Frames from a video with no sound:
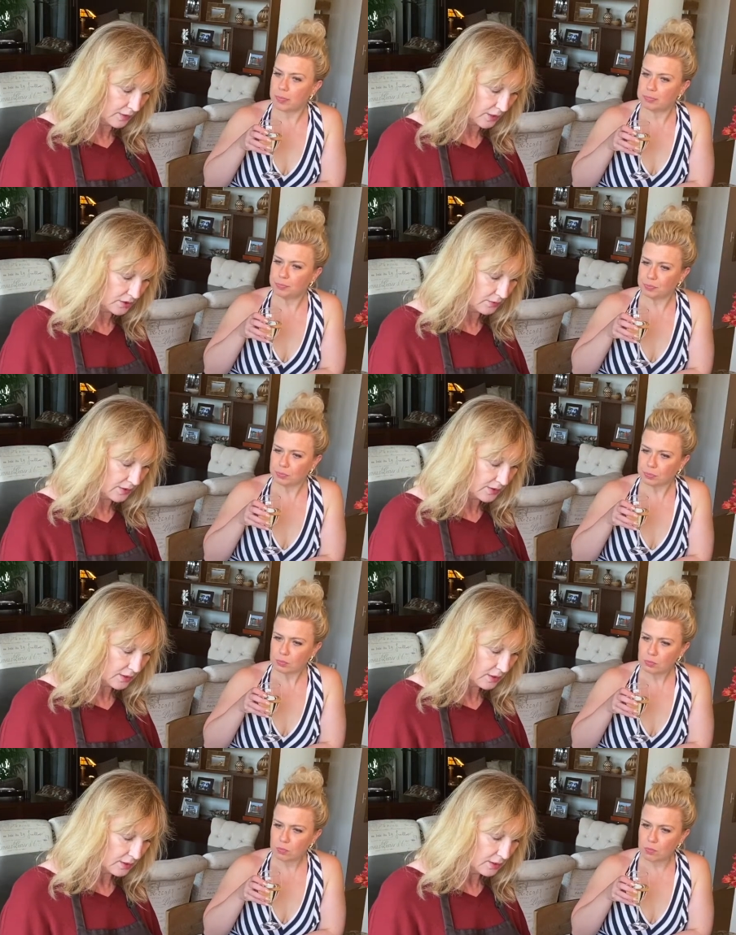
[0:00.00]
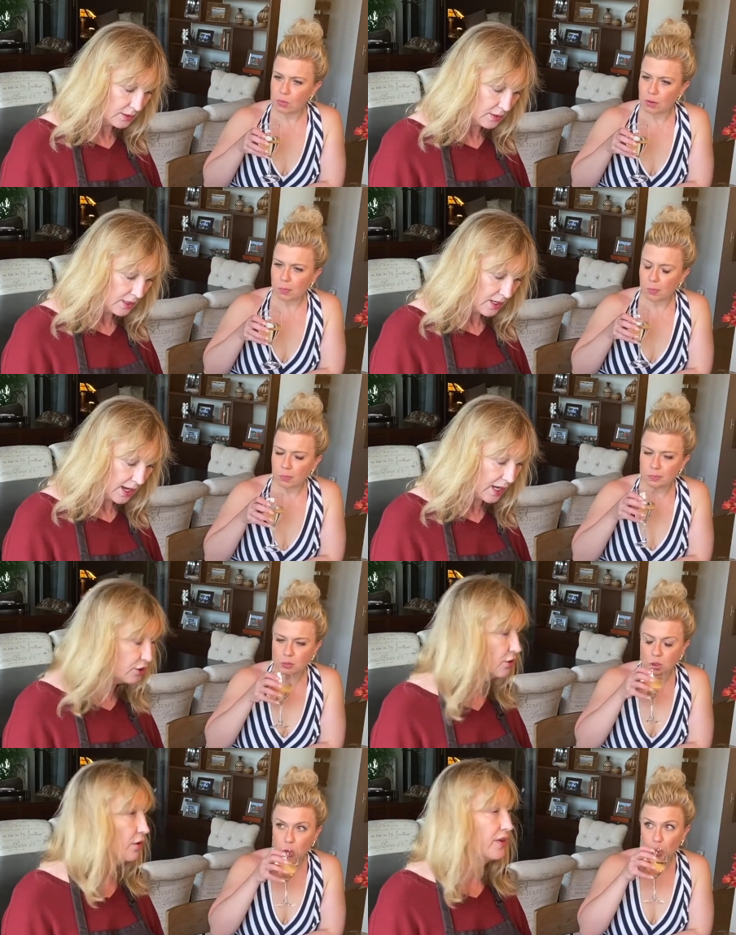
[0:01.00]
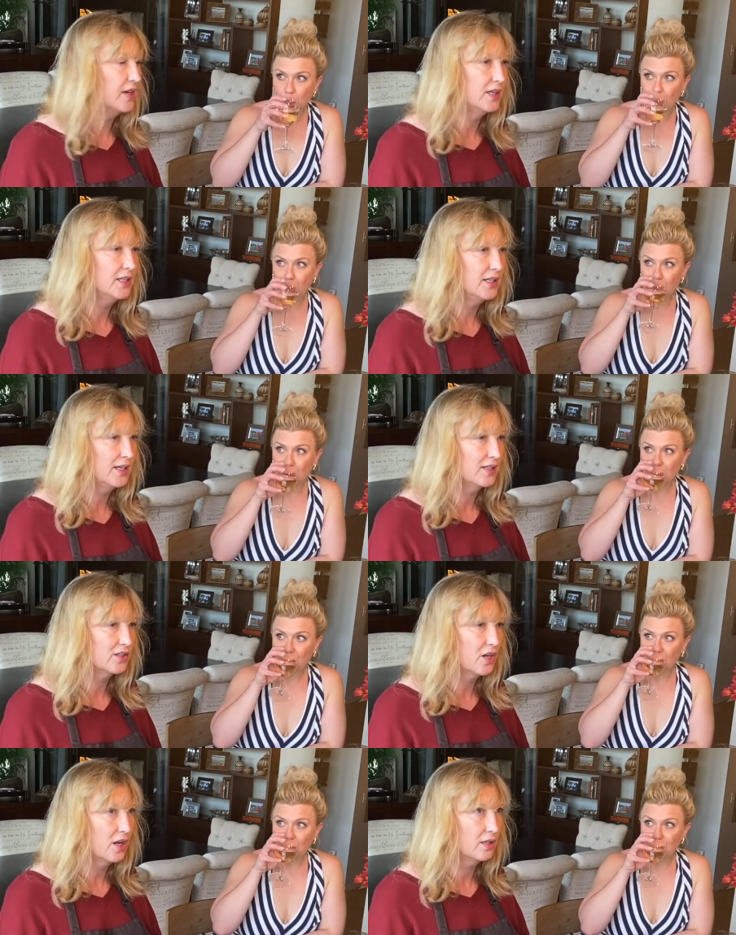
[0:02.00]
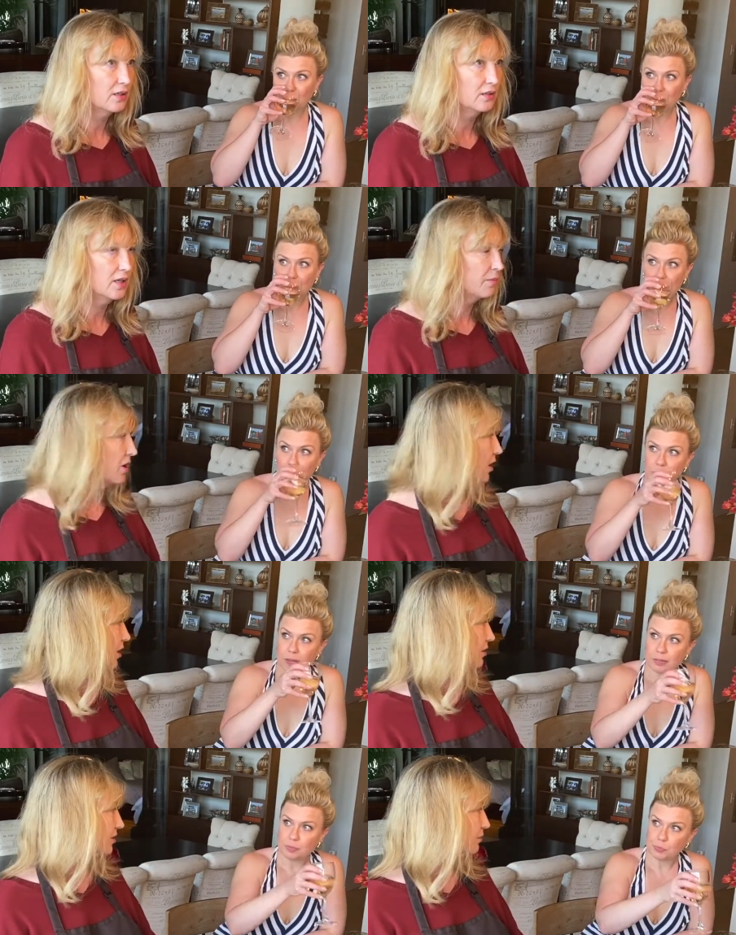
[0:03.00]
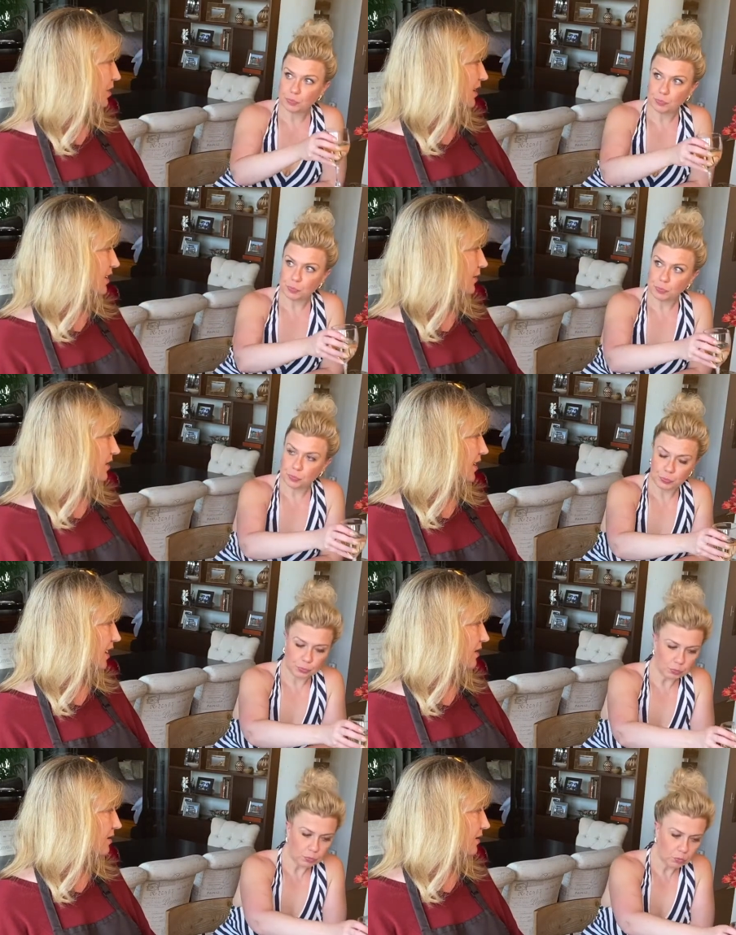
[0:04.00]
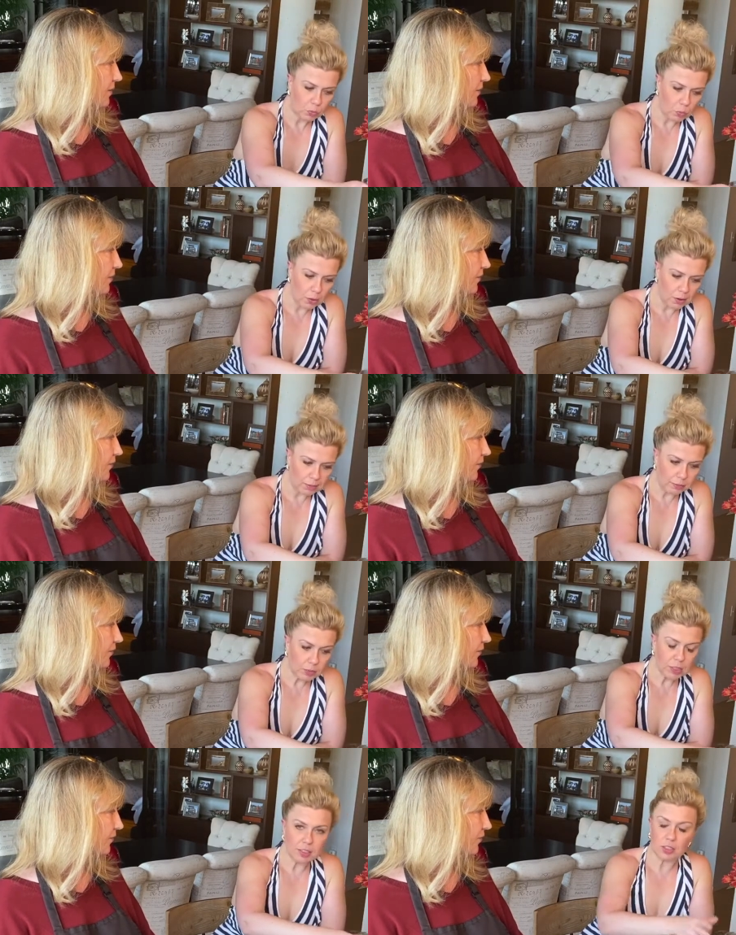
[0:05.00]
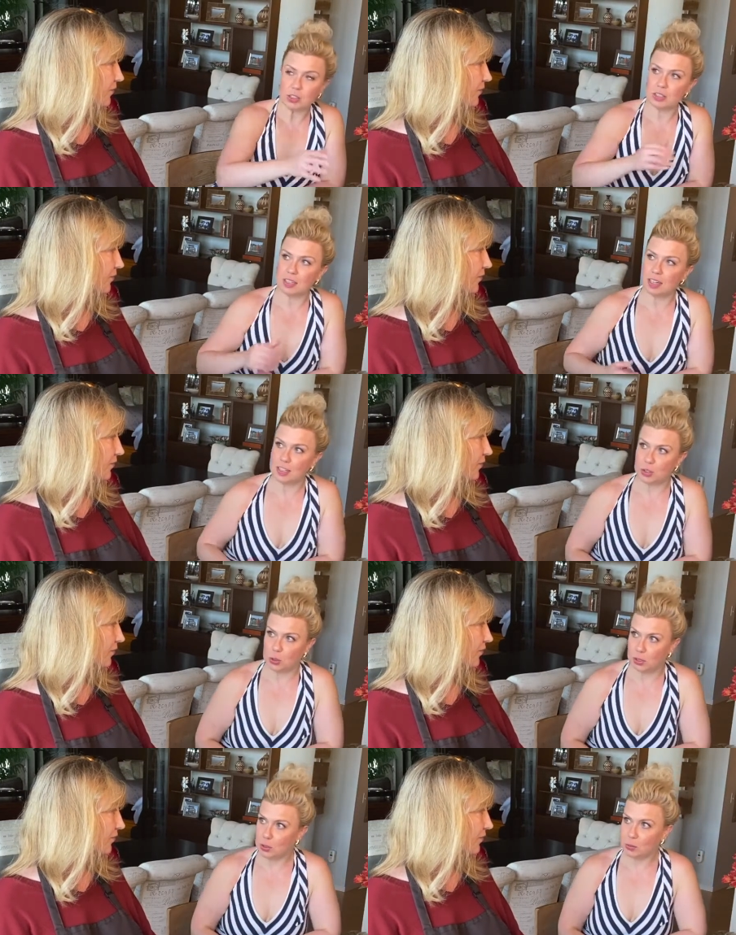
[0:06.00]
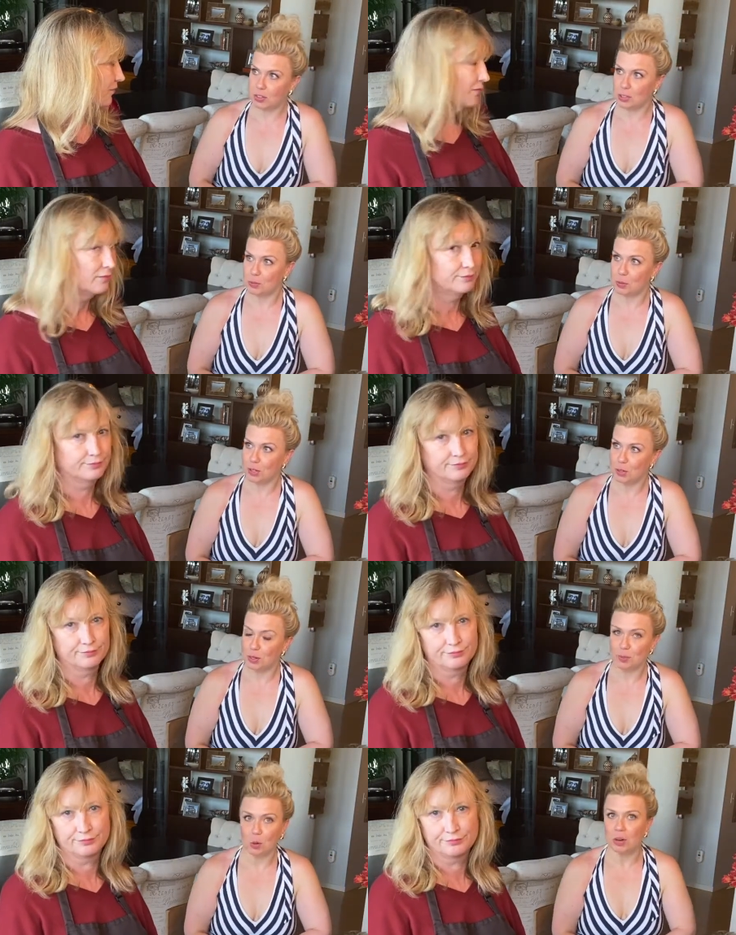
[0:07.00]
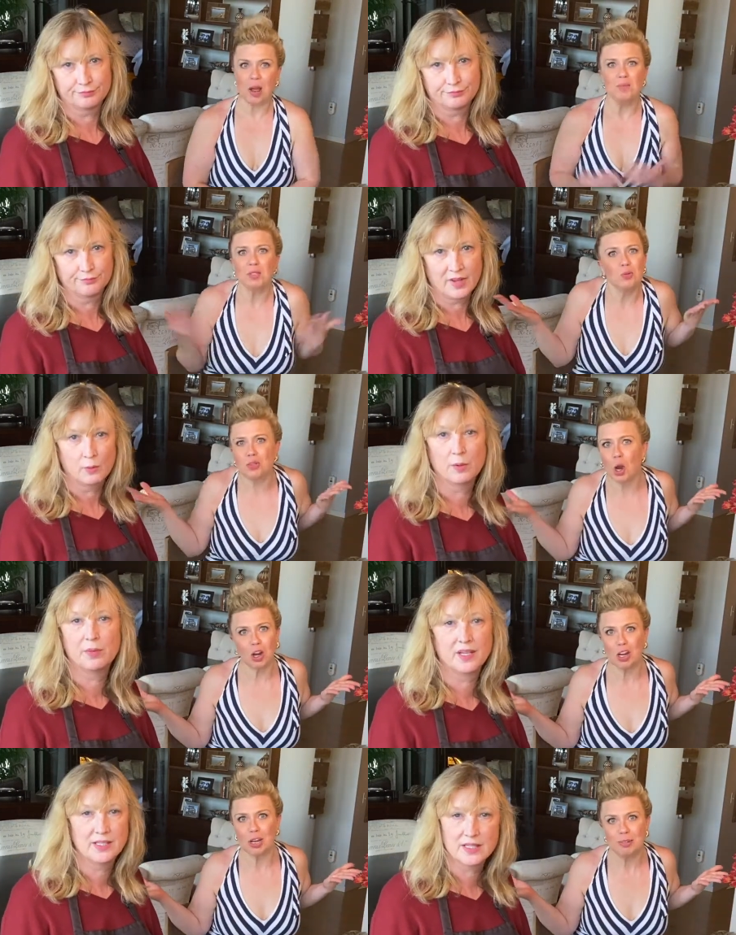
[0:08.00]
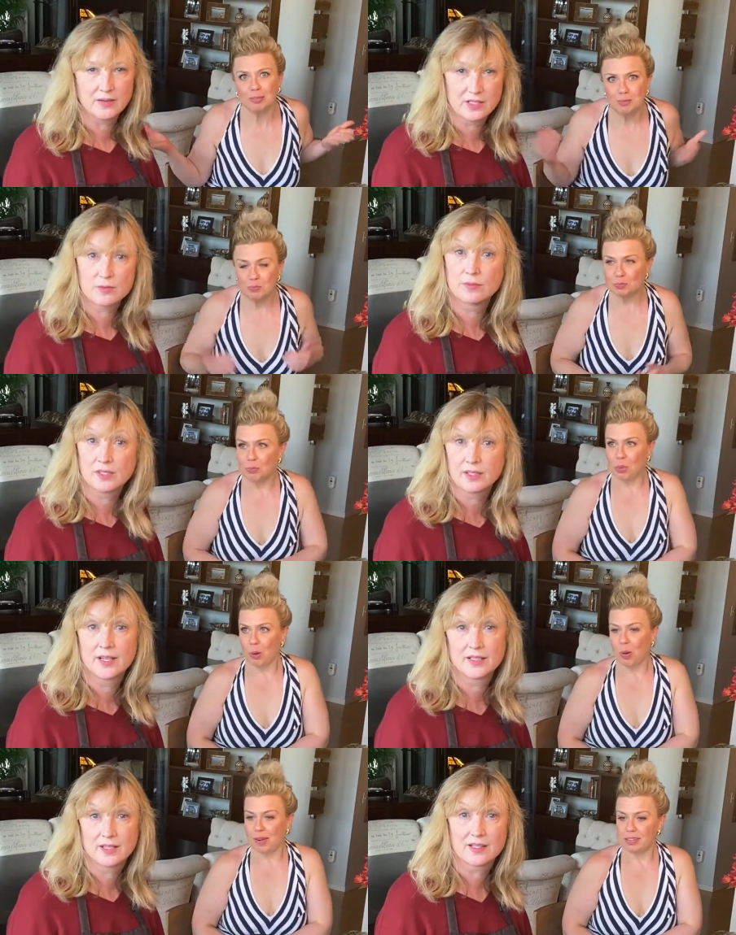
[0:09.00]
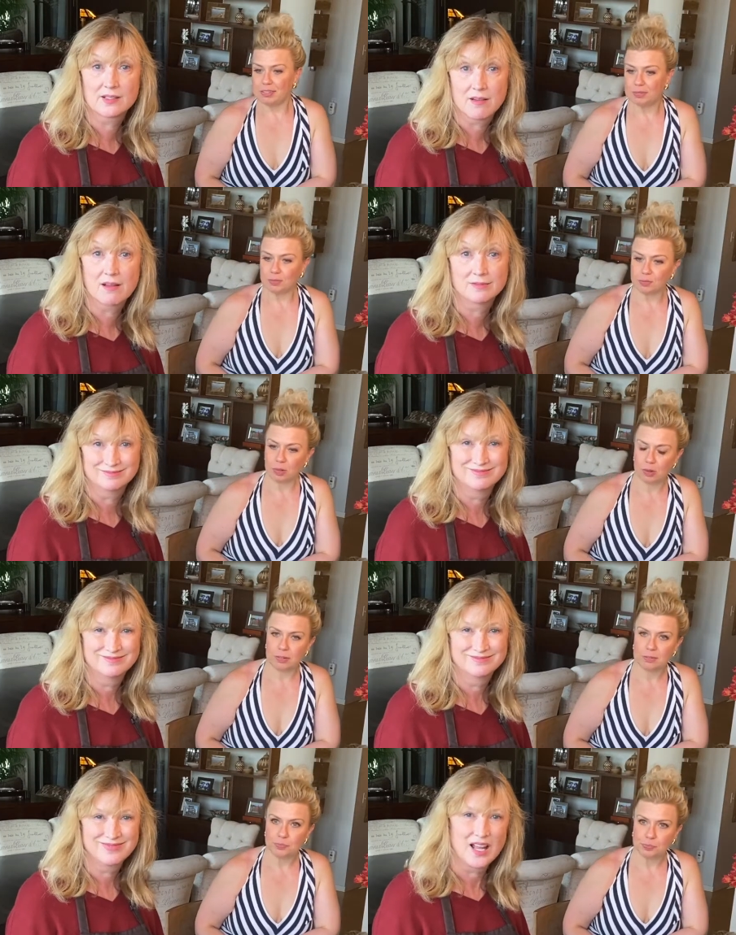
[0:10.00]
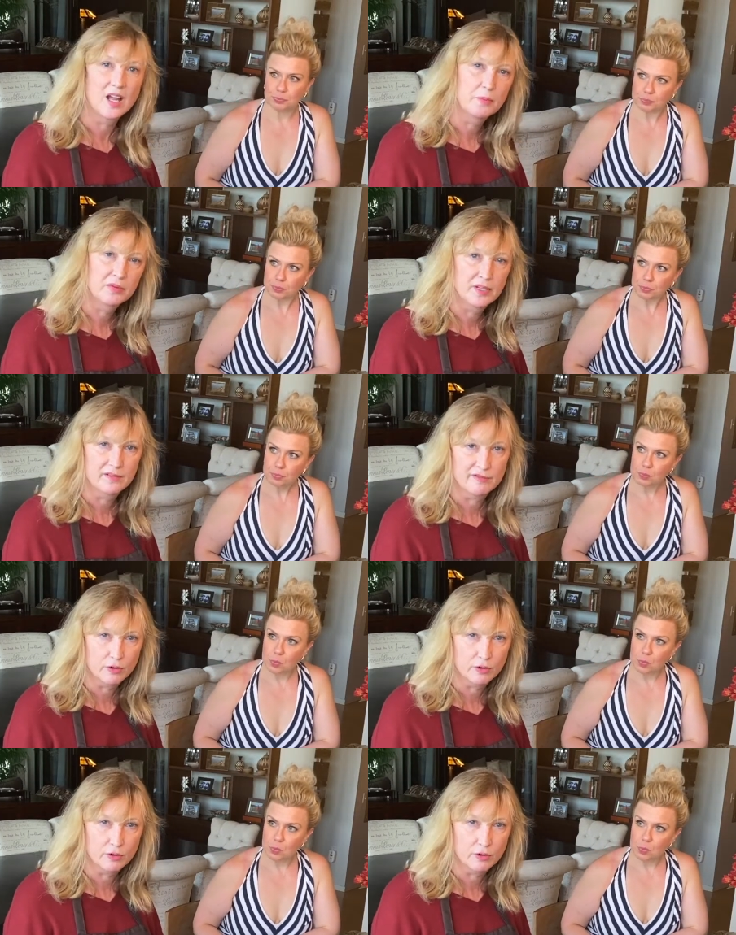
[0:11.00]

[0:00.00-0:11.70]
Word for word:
Speaker 1: Yes, she was. And you know the 1980 song, Kim Carnes, Bette Davis Eyes?
Speaker 2: Let's just say I do. I don't want to disappoint you anymore. Well, Bette Davis really liked that song.
Speaker 1: I'll play She's